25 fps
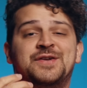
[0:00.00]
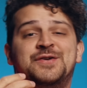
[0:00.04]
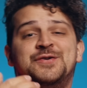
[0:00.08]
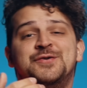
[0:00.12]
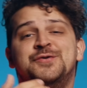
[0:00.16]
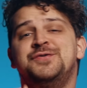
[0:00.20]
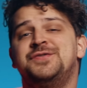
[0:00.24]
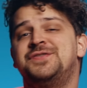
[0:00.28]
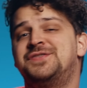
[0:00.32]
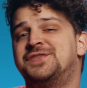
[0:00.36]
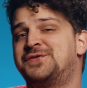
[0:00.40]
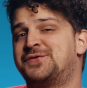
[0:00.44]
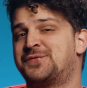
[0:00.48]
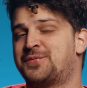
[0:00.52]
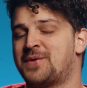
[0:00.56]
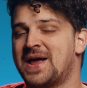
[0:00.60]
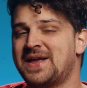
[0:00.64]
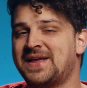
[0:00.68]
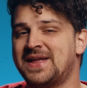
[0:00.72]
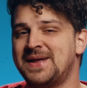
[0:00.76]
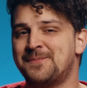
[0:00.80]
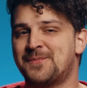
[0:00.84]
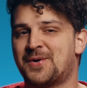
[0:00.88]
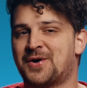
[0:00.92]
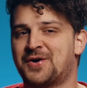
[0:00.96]
use the
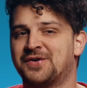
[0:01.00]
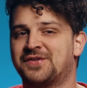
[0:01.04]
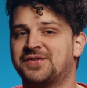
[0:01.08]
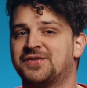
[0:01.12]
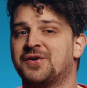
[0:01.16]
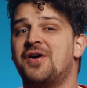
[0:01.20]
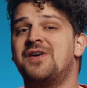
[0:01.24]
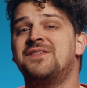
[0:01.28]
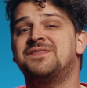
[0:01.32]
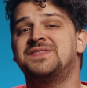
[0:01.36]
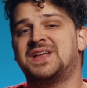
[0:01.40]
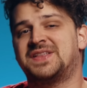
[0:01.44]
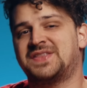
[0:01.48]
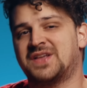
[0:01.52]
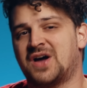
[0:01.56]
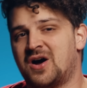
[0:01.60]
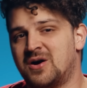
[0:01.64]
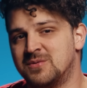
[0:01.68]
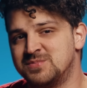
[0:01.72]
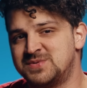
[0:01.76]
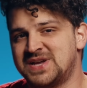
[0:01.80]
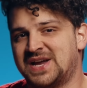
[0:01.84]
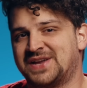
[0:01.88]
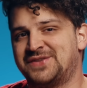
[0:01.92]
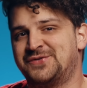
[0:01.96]
tracking marks of that
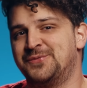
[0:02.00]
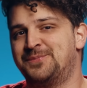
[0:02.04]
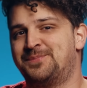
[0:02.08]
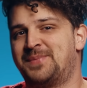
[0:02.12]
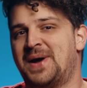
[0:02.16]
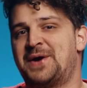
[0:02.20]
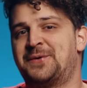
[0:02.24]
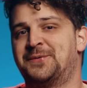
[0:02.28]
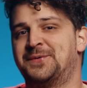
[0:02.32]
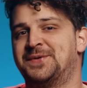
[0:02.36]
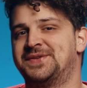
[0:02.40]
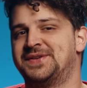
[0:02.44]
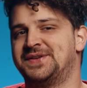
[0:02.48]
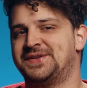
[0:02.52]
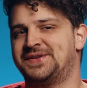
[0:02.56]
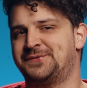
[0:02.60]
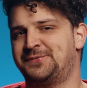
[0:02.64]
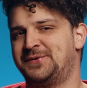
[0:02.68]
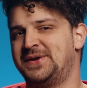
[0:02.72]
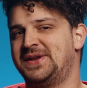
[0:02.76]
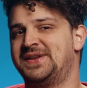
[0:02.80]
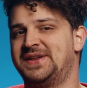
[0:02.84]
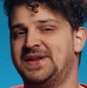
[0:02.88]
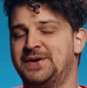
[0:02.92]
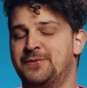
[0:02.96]
object to parent the
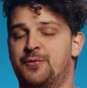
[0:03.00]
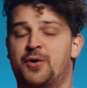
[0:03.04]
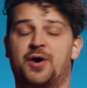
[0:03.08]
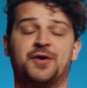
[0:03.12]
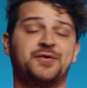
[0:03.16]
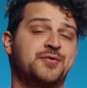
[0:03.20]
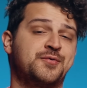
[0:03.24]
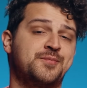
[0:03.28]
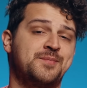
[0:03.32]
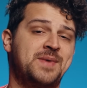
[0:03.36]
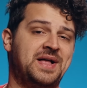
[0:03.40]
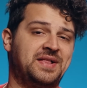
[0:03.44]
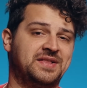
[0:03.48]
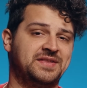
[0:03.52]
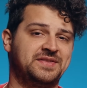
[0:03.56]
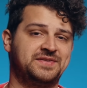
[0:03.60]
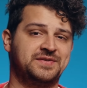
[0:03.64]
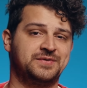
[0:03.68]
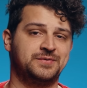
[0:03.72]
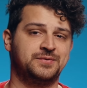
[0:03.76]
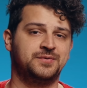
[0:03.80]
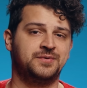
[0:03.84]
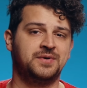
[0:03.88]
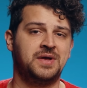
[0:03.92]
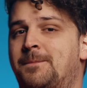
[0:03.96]
3D watermelon
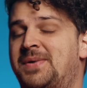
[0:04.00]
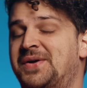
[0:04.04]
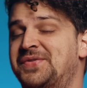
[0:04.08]
to.